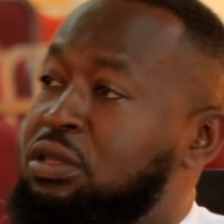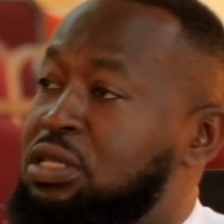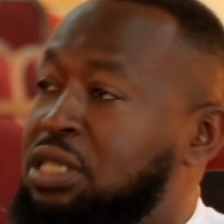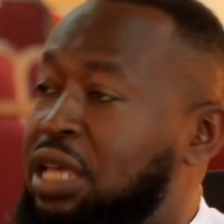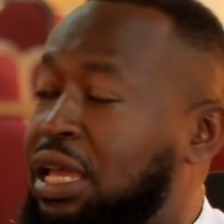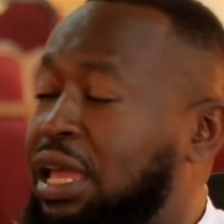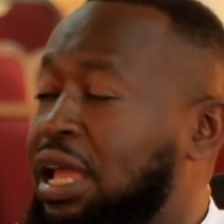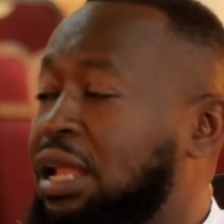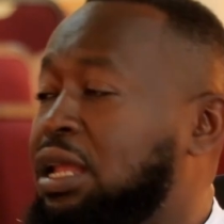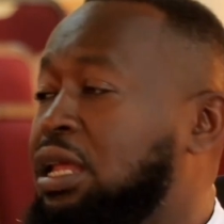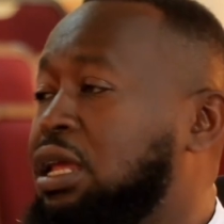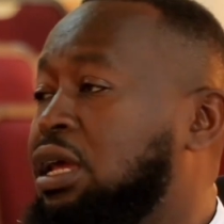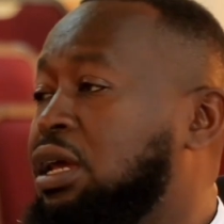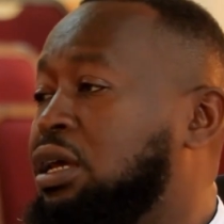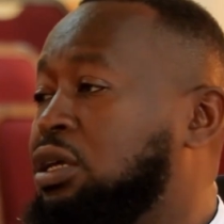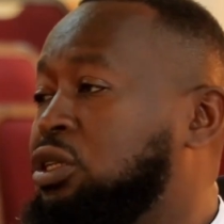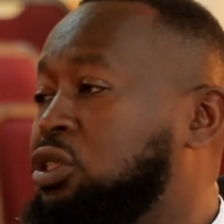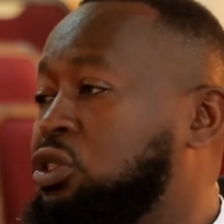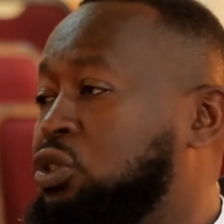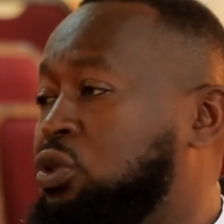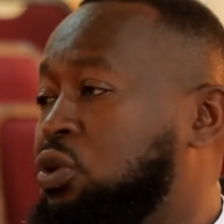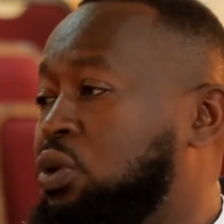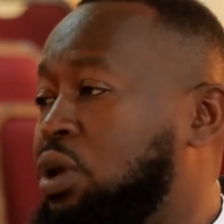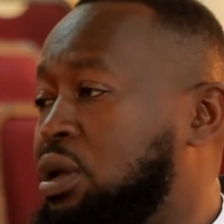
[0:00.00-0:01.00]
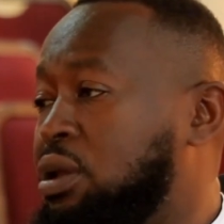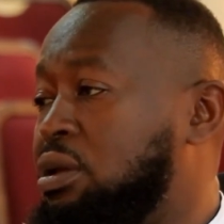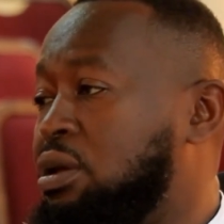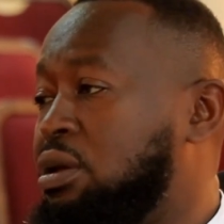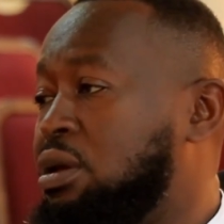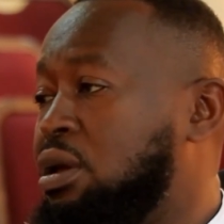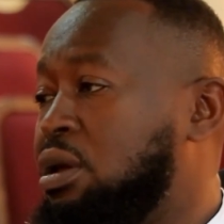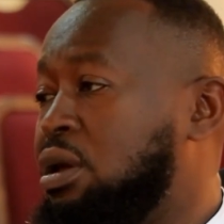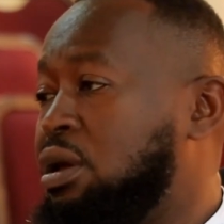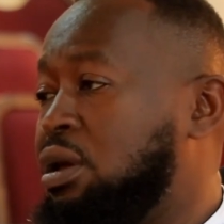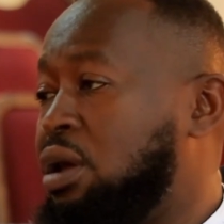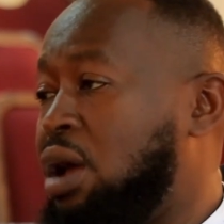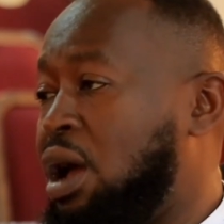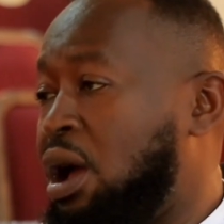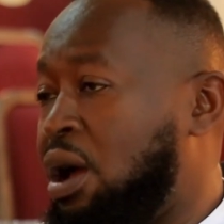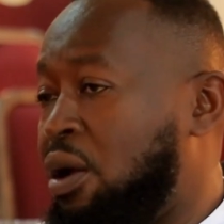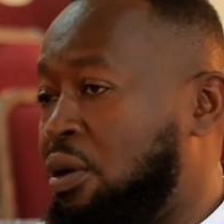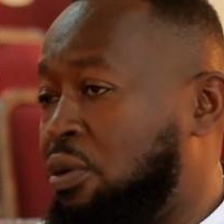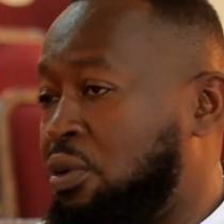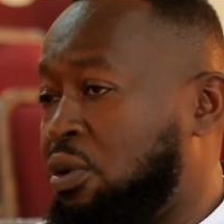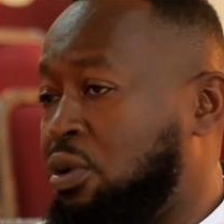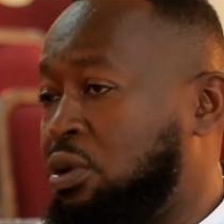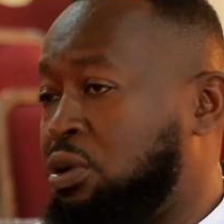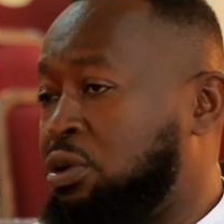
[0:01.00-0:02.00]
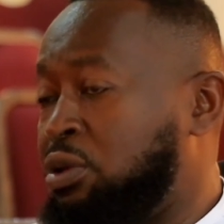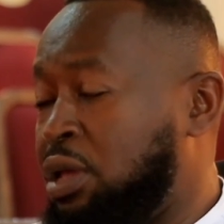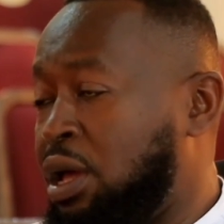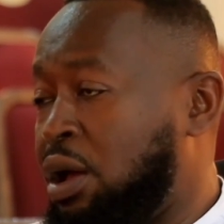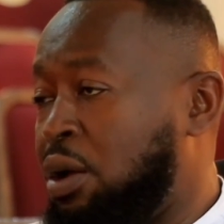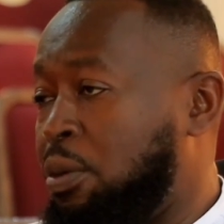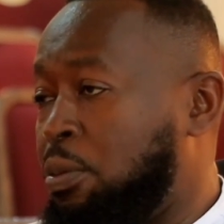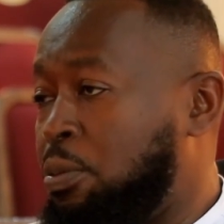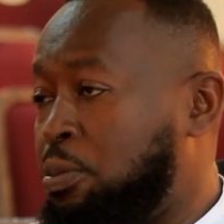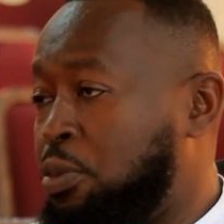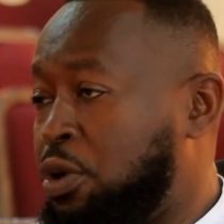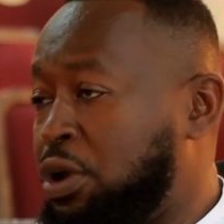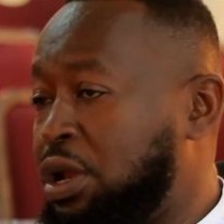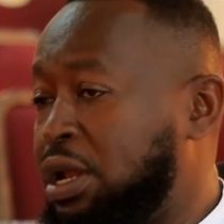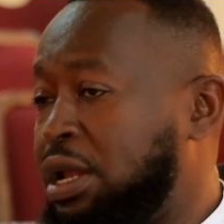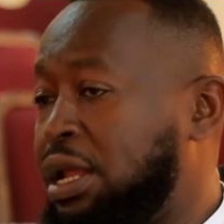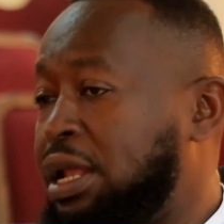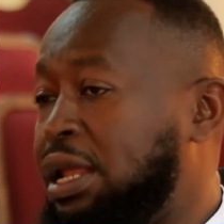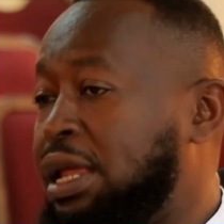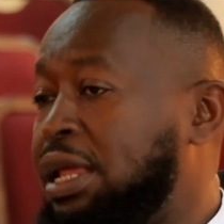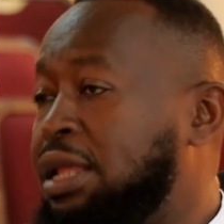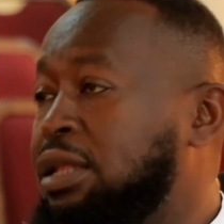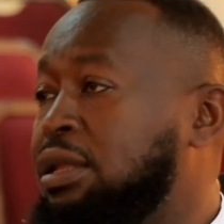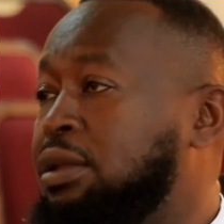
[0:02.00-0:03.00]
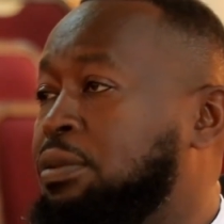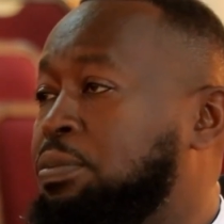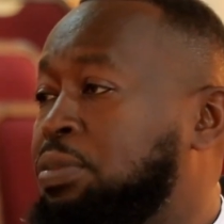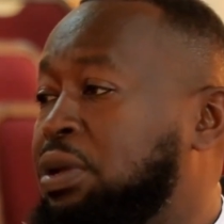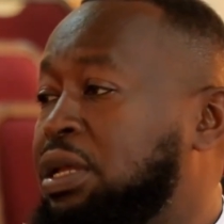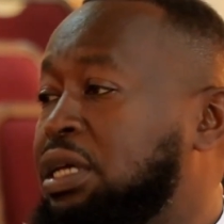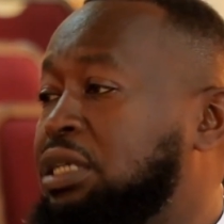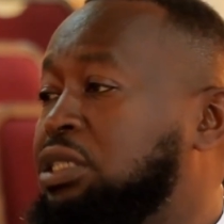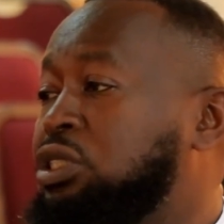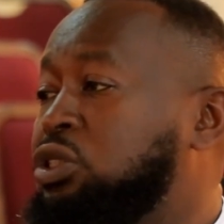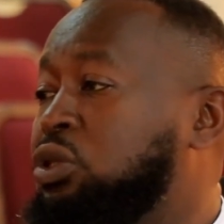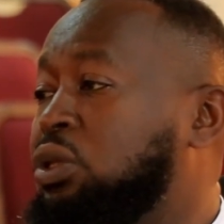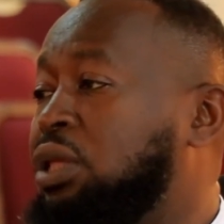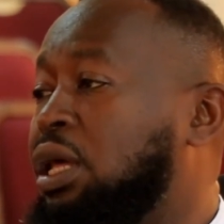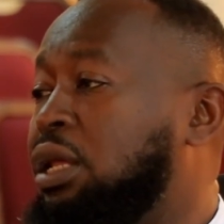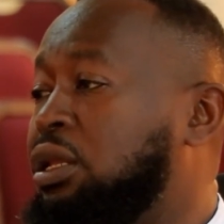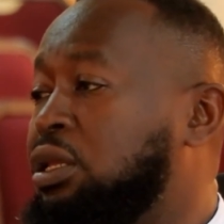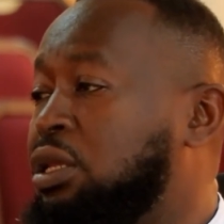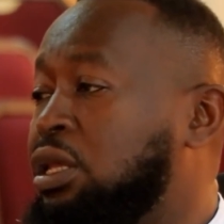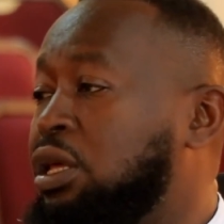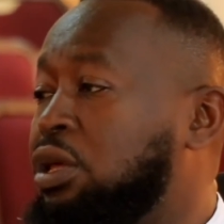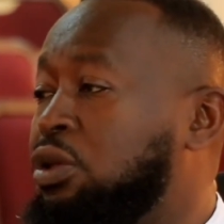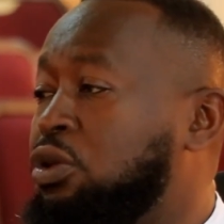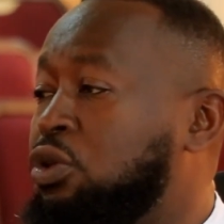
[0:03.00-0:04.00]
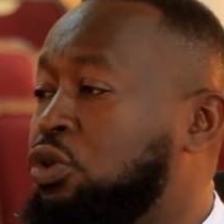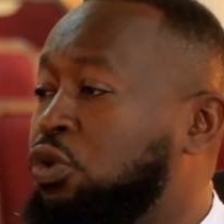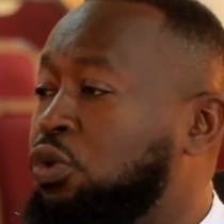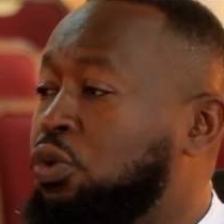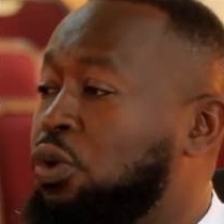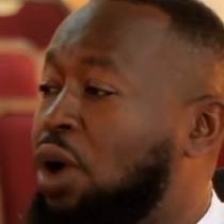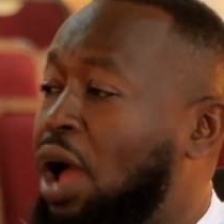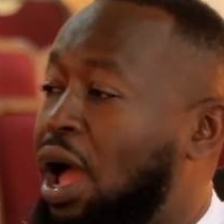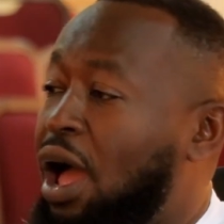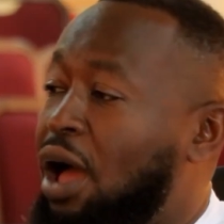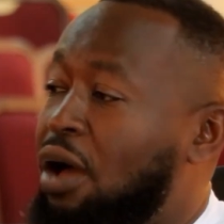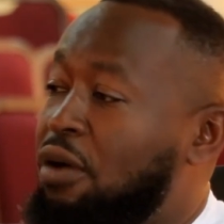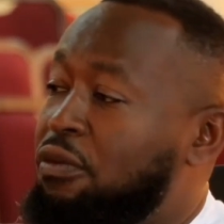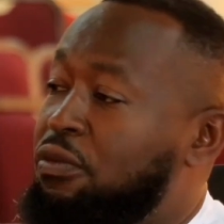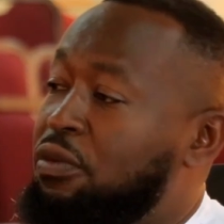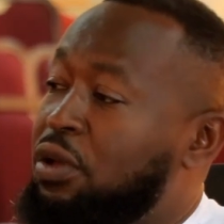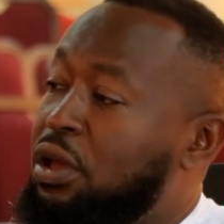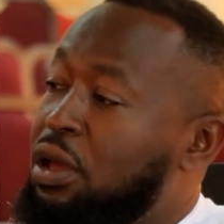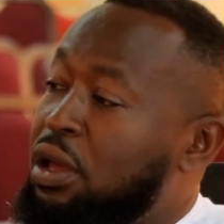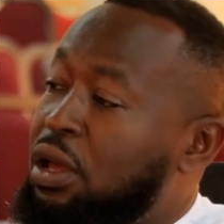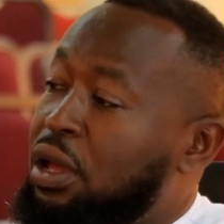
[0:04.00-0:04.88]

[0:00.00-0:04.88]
second year student, they are putting it in place so that they do have